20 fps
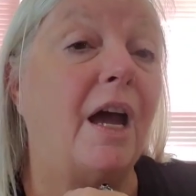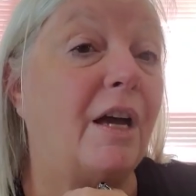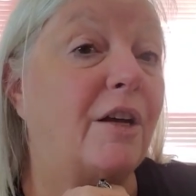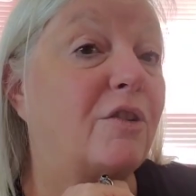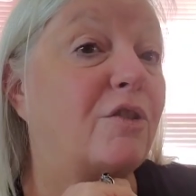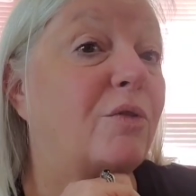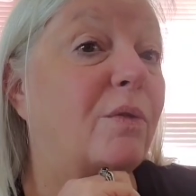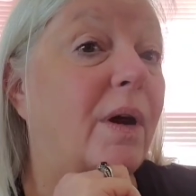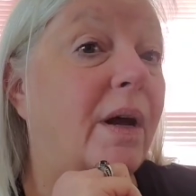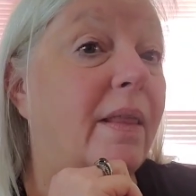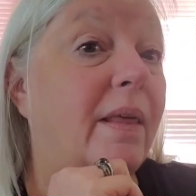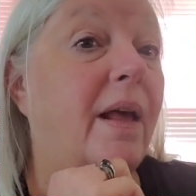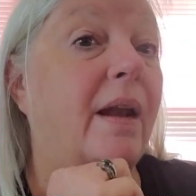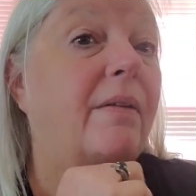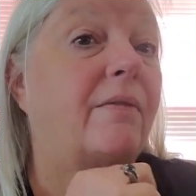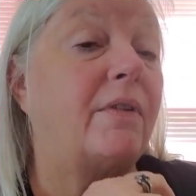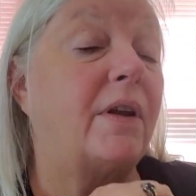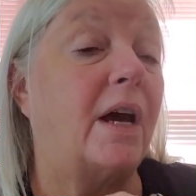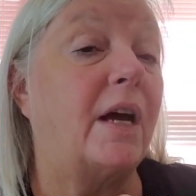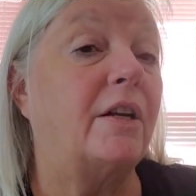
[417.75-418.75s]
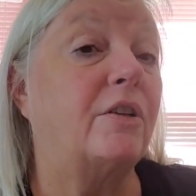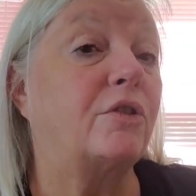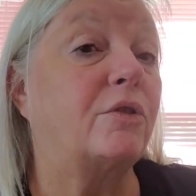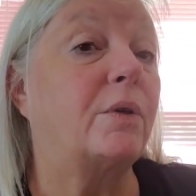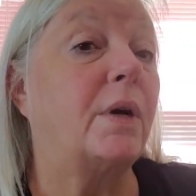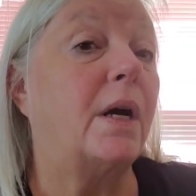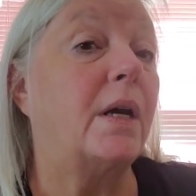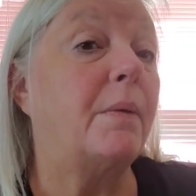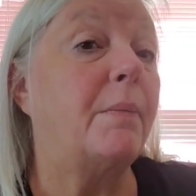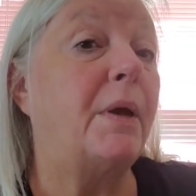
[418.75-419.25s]
and try that I've not
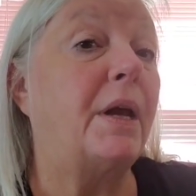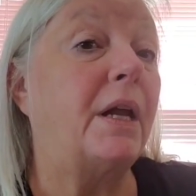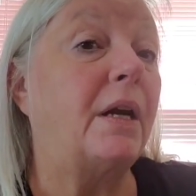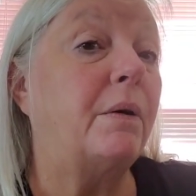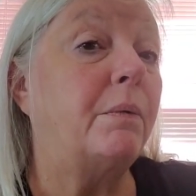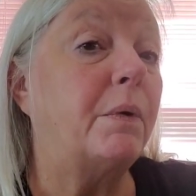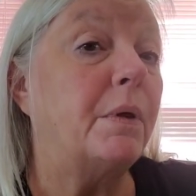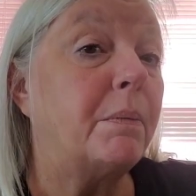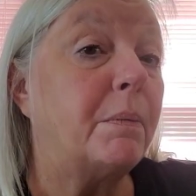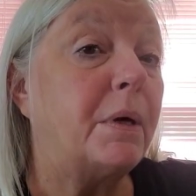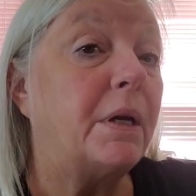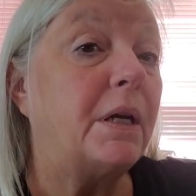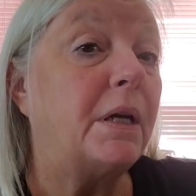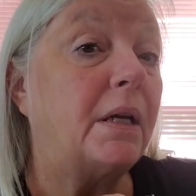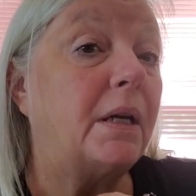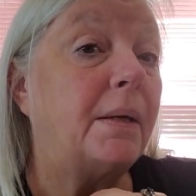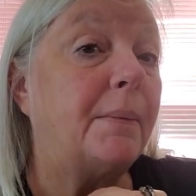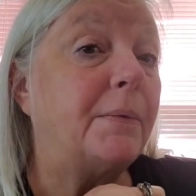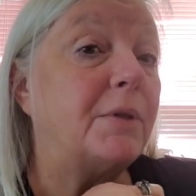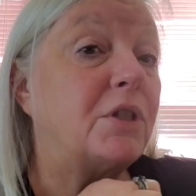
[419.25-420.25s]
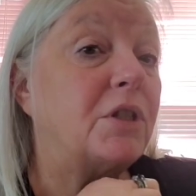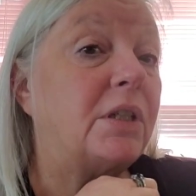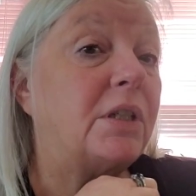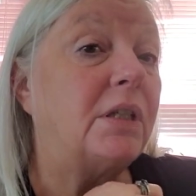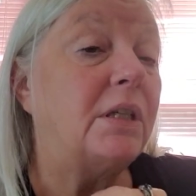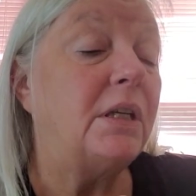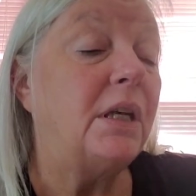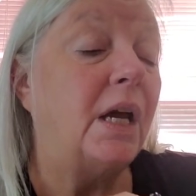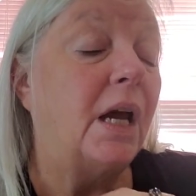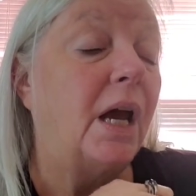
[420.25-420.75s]
tried a panel with my knitting
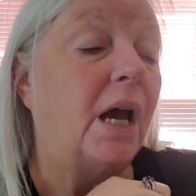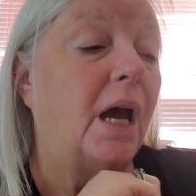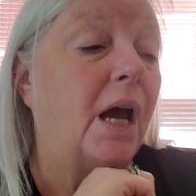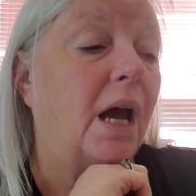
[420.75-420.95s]
machine